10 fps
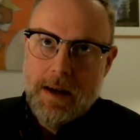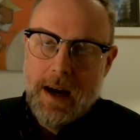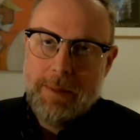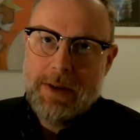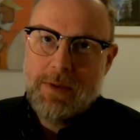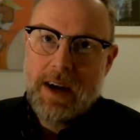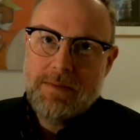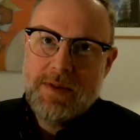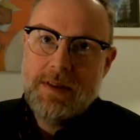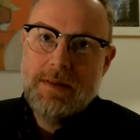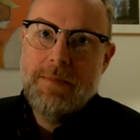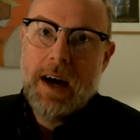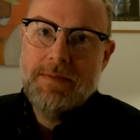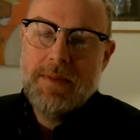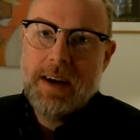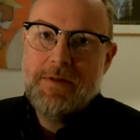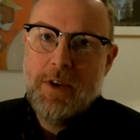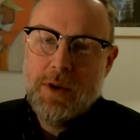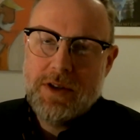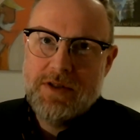I mean, I, I,
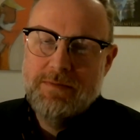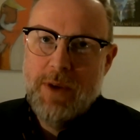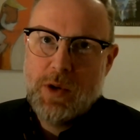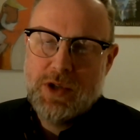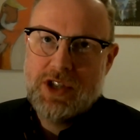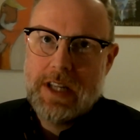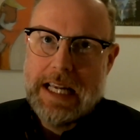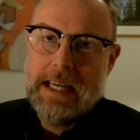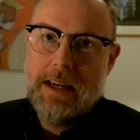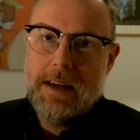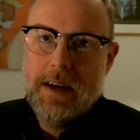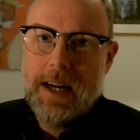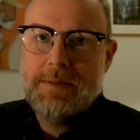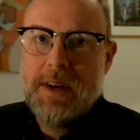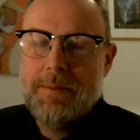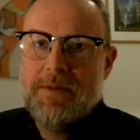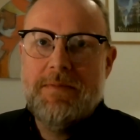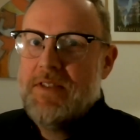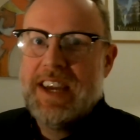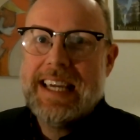focus mostly, and I'm, I'm
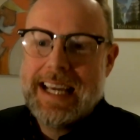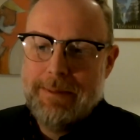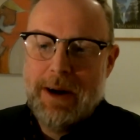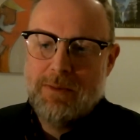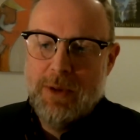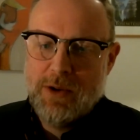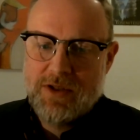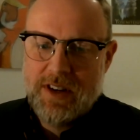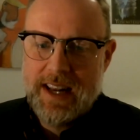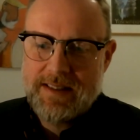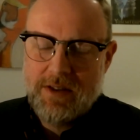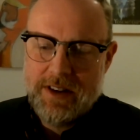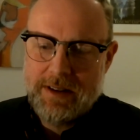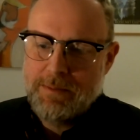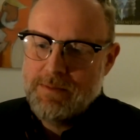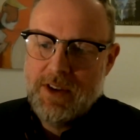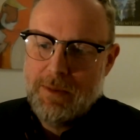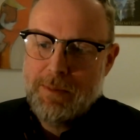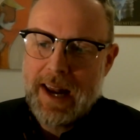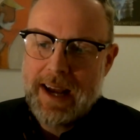thinking about mostly, let's call it a you know
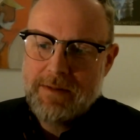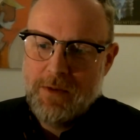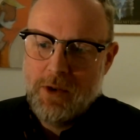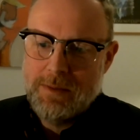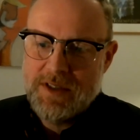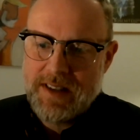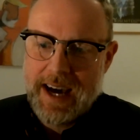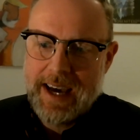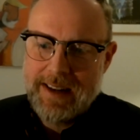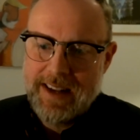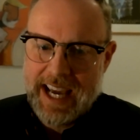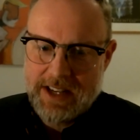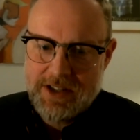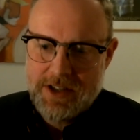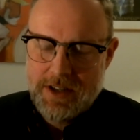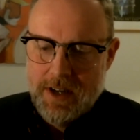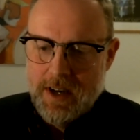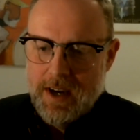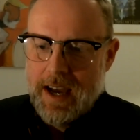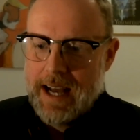platform style edge,
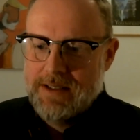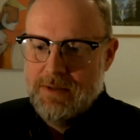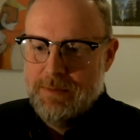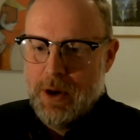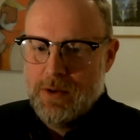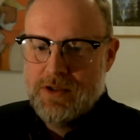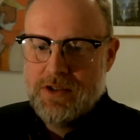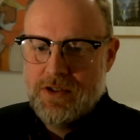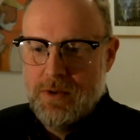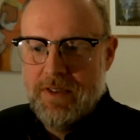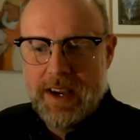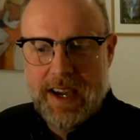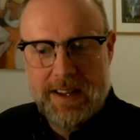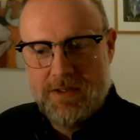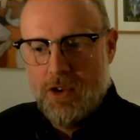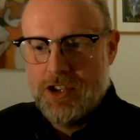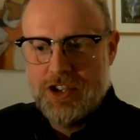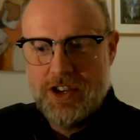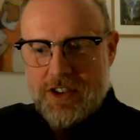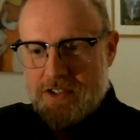as opposed to very
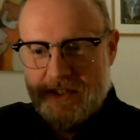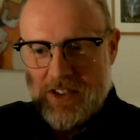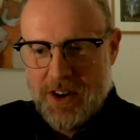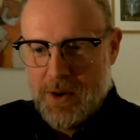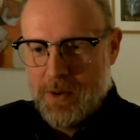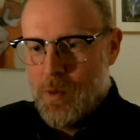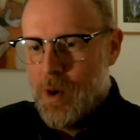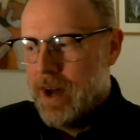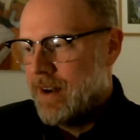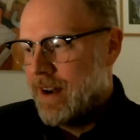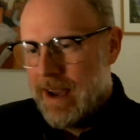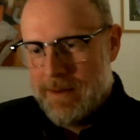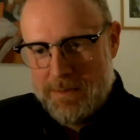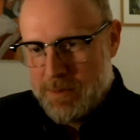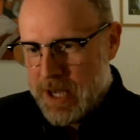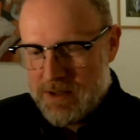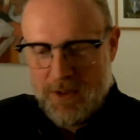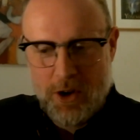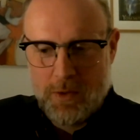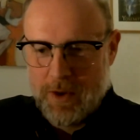heterogeneous, you know, one piece
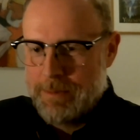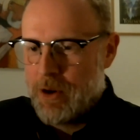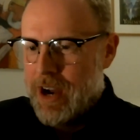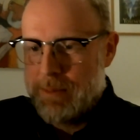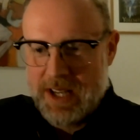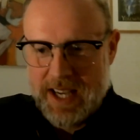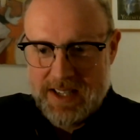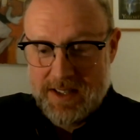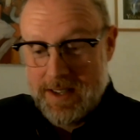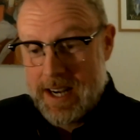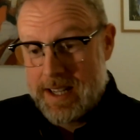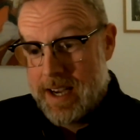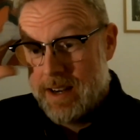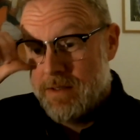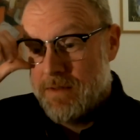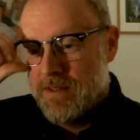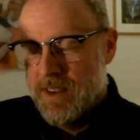of hardware per application, that kind of